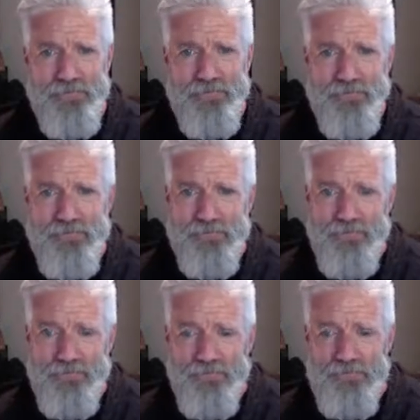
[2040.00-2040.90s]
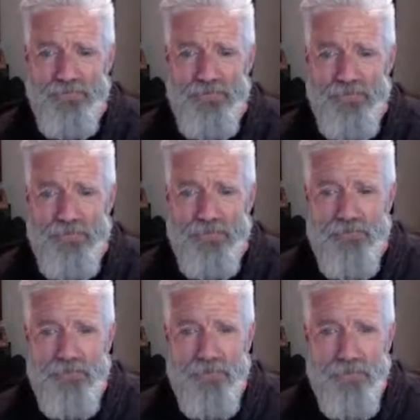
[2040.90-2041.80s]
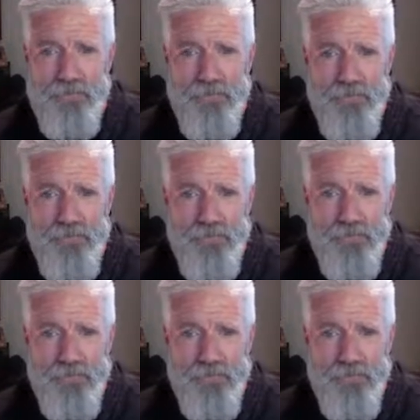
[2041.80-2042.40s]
The person shown says nothing.